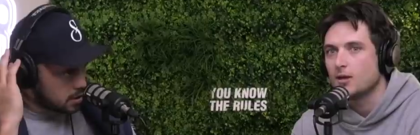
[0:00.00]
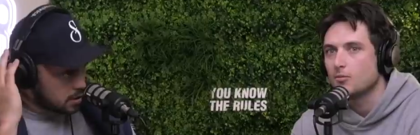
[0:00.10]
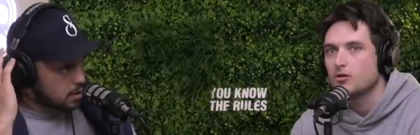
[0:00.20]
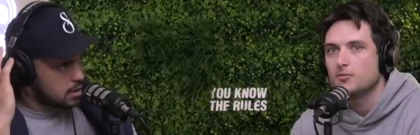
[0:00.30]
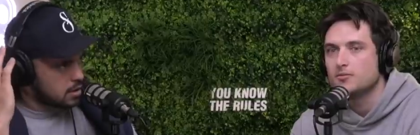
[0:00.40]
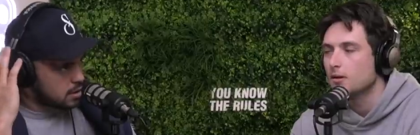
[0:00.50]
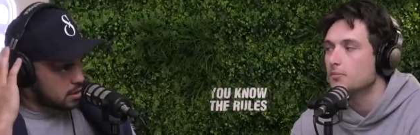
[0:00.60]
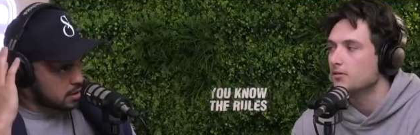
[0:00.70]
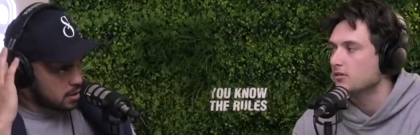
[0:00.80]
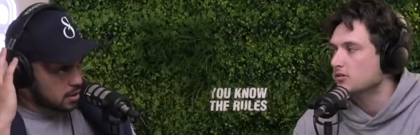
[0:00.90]
Speaker 1: a camera on him and
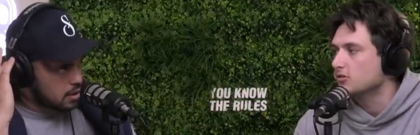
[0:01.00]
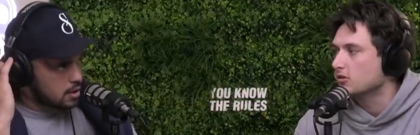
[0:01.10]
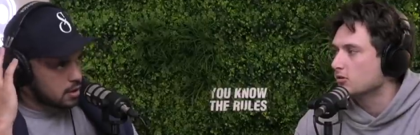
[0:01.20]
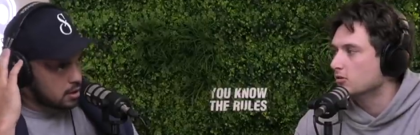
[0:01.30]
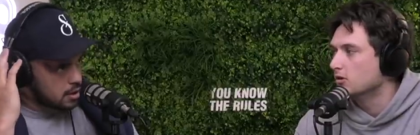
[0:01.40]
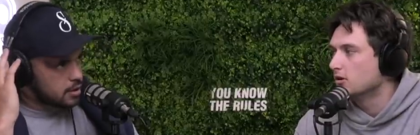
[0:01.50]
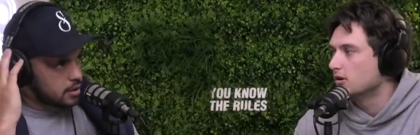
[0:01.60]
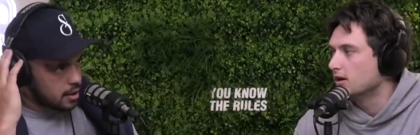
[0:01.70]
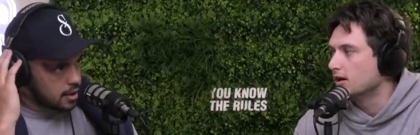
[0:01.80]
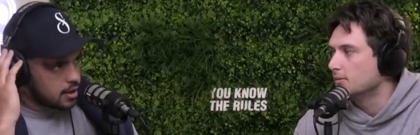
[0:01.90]
dump it in the inner circle.
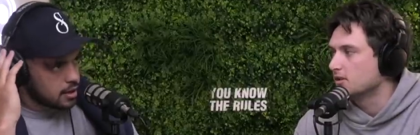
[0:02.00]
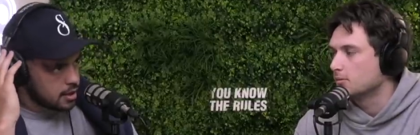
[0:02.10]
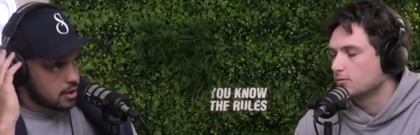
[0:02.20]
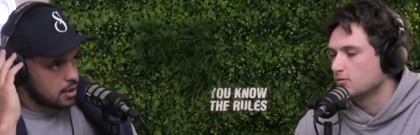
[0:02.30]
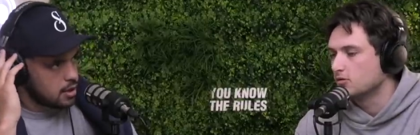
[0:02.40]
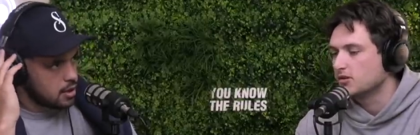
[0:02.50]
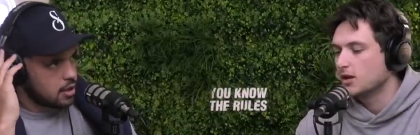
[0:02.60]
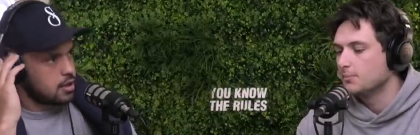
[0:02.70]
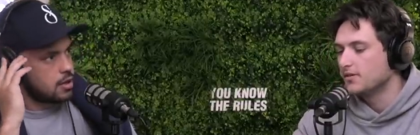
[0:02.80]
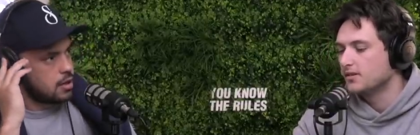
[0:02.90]
Yeah, um, same with Doozy
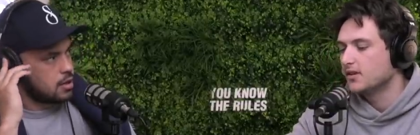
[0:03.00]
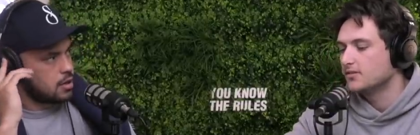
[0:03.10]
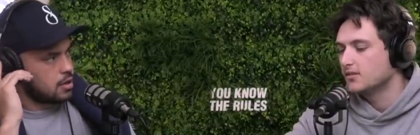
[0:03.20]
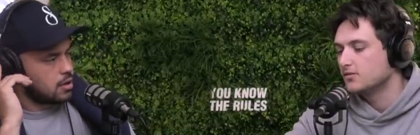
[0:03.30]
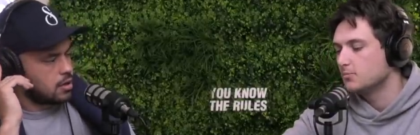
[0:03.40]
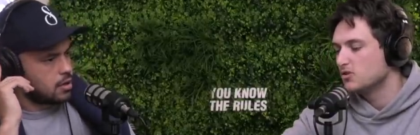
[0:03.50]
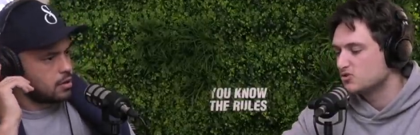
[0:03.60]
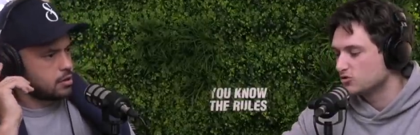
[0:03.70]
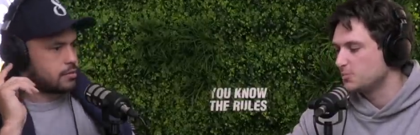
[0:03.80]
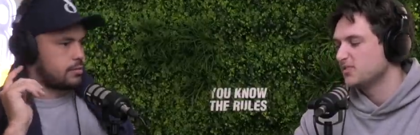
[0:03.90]
Club, but it's, it's, it's
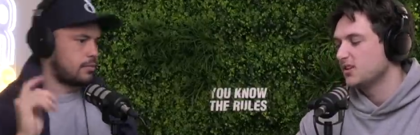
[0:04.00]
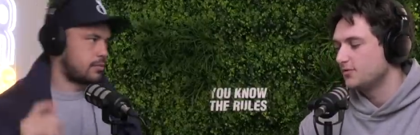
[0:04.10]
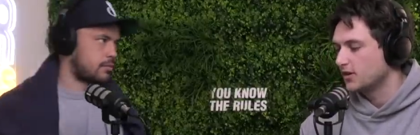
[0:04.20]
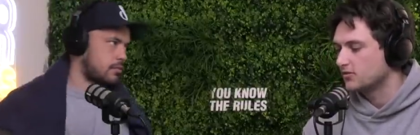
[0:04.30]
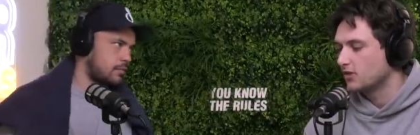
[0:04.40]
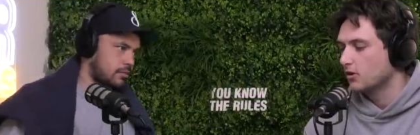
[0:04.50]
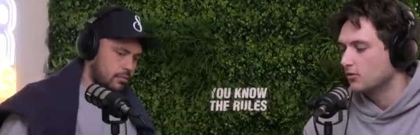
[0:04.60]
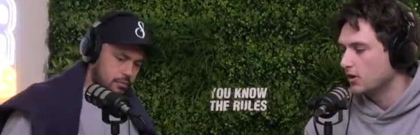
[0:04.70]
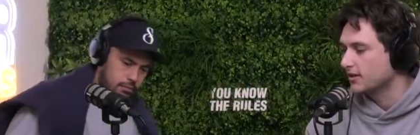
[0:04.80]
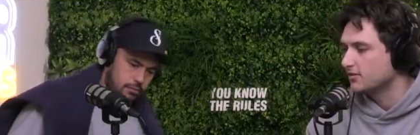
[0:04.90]
module specific.
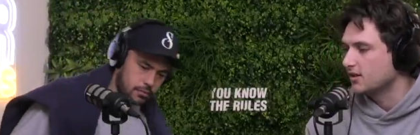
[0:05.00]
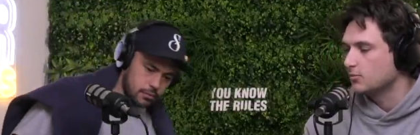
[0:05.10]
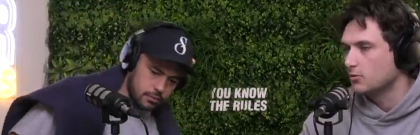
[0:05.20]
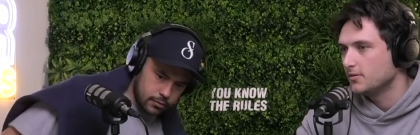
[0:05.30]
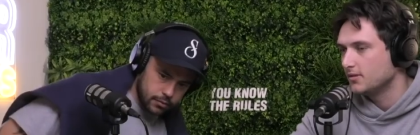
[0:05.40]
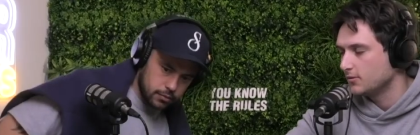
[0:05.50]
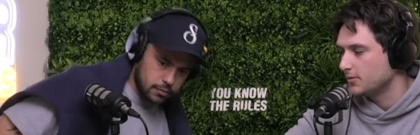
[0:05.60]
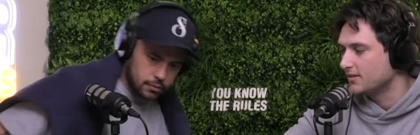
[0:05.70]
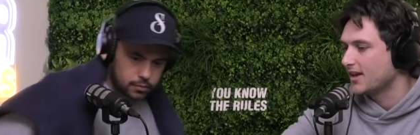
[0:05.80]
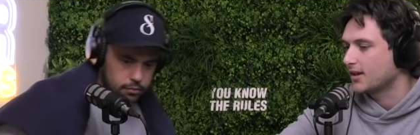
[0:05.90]
So like you said, we'll be, he'll
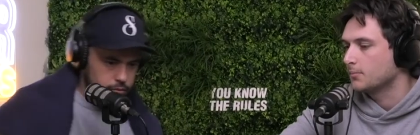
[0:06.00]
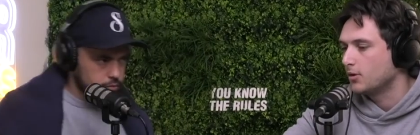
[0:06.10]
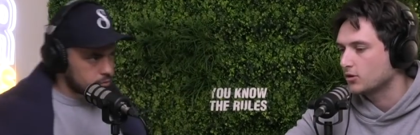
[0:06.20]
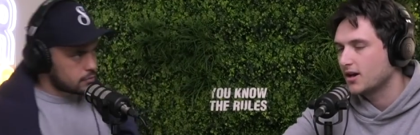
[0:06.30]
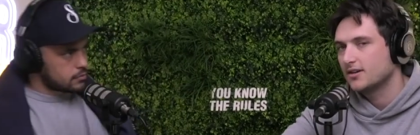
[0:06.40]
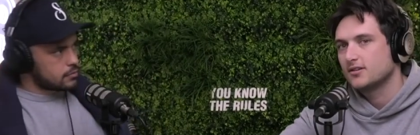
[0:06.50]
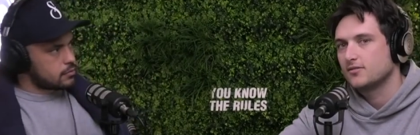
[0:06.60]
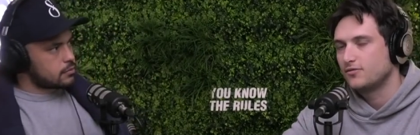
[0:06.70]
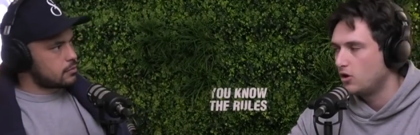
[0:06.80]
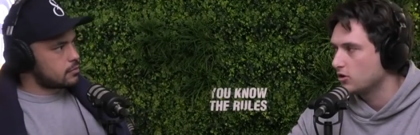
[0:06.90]
be attacking
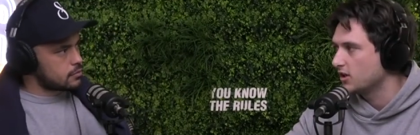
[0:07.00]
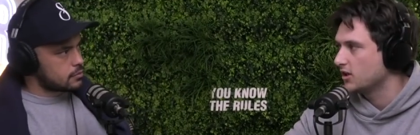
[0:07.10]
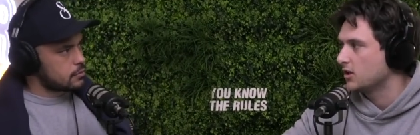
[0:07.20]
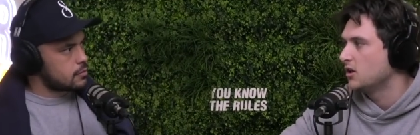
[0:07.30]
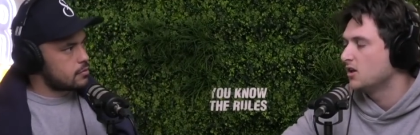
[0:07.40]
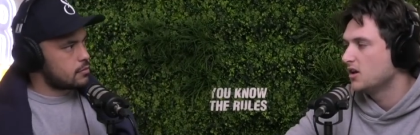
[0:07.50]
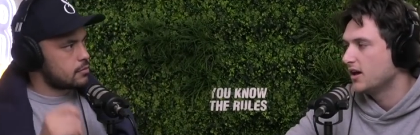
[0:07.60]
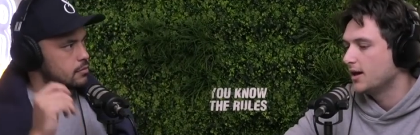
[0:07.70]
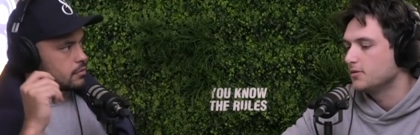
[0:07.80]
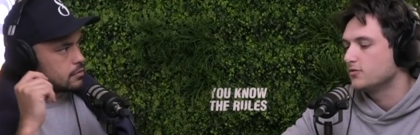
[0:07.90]
podcasting, vlogging.
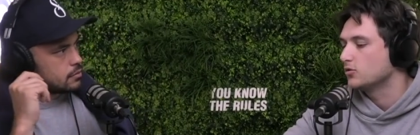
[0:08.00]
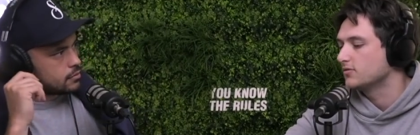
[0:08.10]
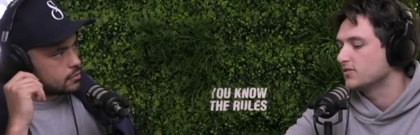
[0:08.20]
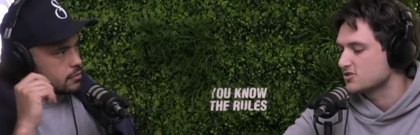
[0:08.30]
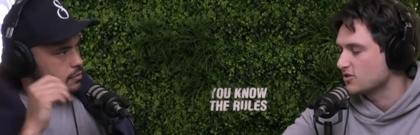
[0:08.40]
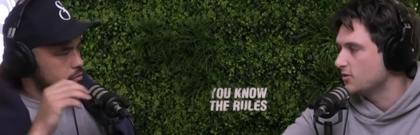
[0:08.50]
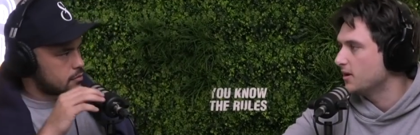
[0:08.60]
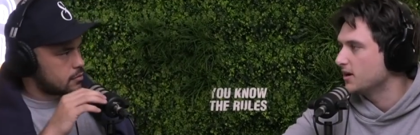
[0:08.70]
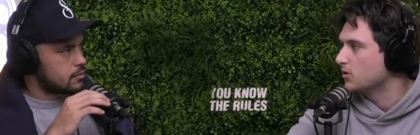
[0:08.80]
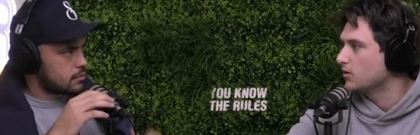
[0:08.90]
Um, you've sort of touched on the
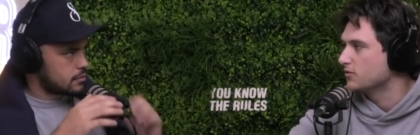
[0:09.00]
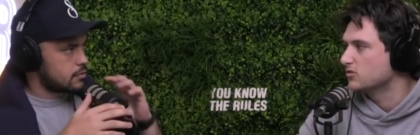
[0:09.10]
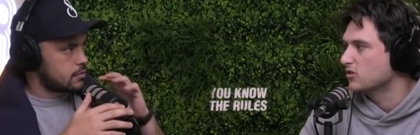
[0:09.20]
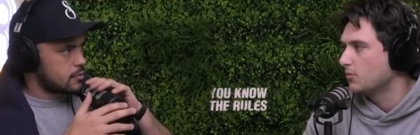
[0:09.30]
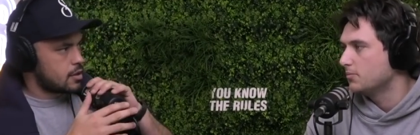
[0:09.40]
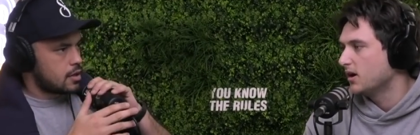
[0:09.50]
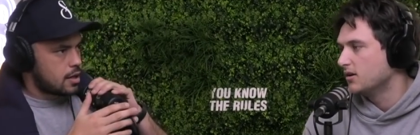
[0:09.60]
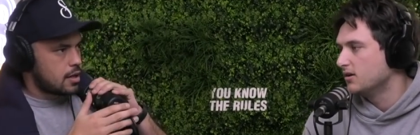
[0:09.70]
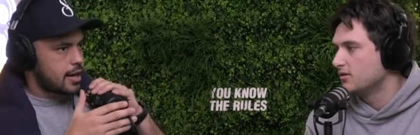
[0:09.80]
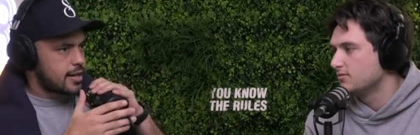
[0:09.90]
money one off the top,
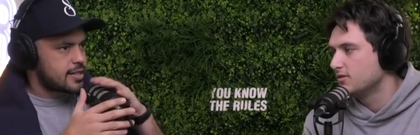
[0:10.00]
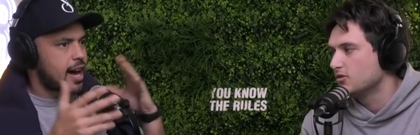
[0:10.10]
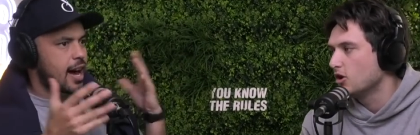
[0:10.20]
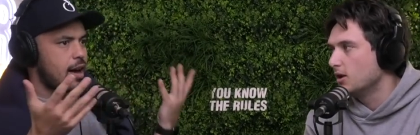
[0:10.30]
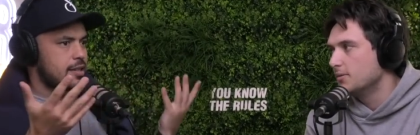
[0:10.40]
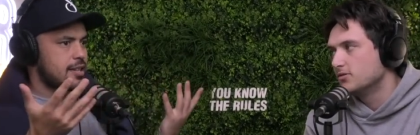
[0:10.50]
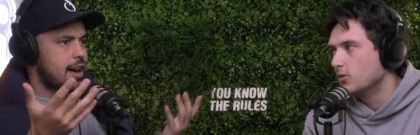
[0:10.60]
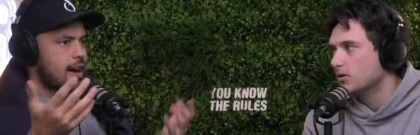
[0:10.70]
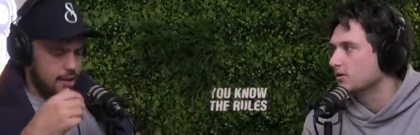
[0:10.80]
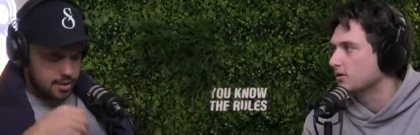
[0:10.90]
but and it's there's no limit to
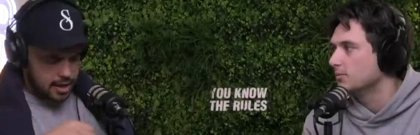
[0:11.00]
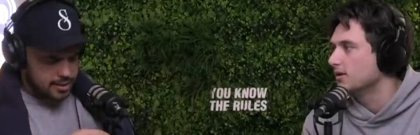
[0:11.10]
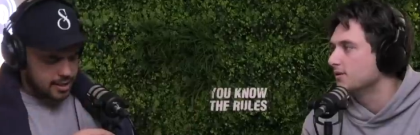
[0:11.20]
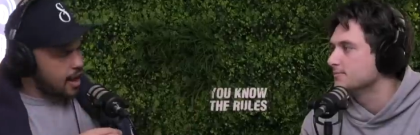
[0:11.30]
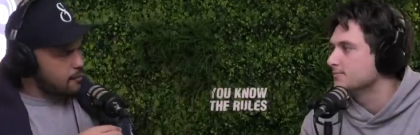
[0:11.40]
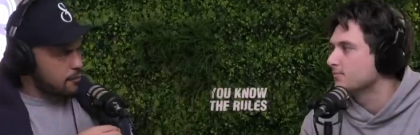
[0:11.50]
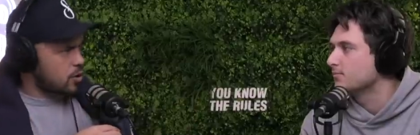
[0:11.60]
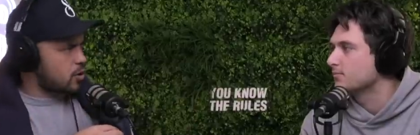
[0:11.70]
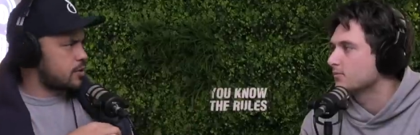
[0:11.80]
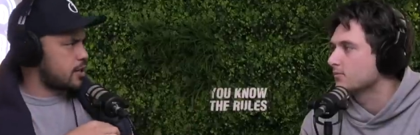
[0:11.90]
what it can be. It's a hub
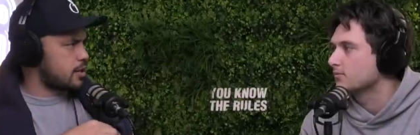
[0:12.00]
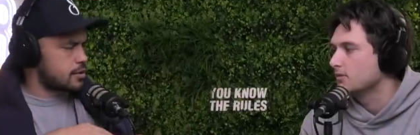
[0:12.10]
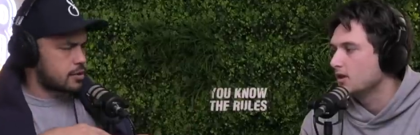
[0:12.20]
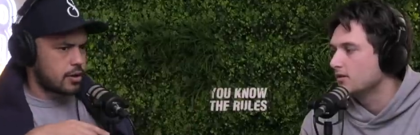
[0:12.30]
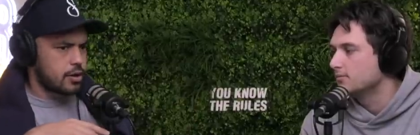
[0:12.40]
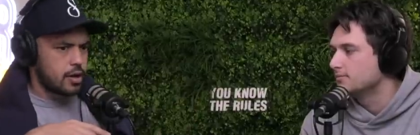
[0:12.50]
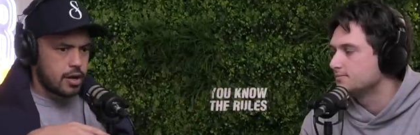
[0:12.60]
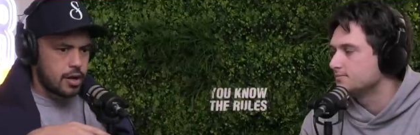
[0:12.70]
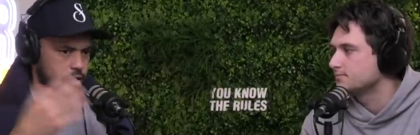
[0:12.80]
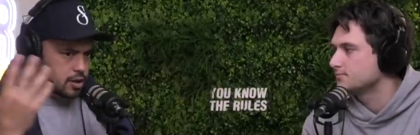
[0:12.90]
for content. Yeah. So
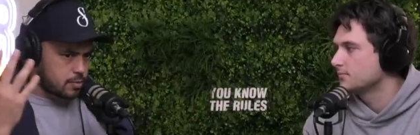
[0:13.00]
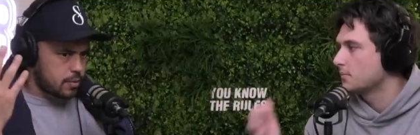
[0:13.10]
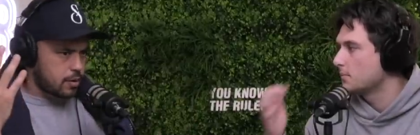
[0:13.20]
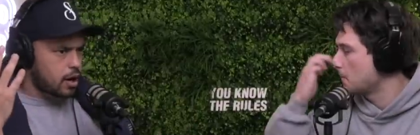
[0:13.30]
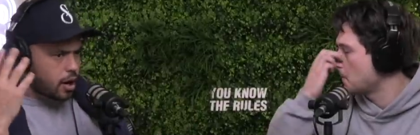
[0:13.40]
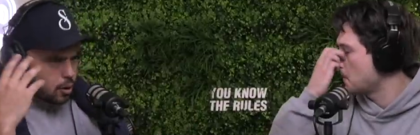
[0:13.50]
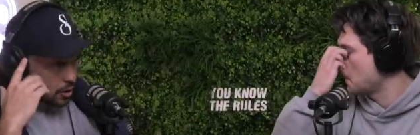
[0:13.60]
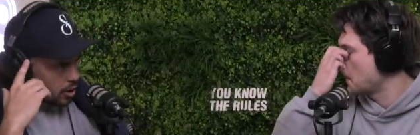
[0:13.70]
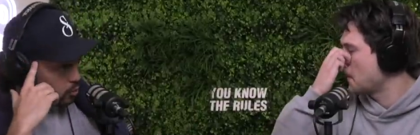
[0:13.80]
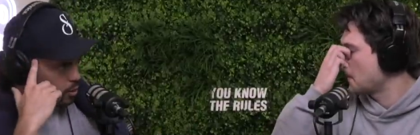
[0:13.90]
Speaker 2: a lot of people, oh, bro,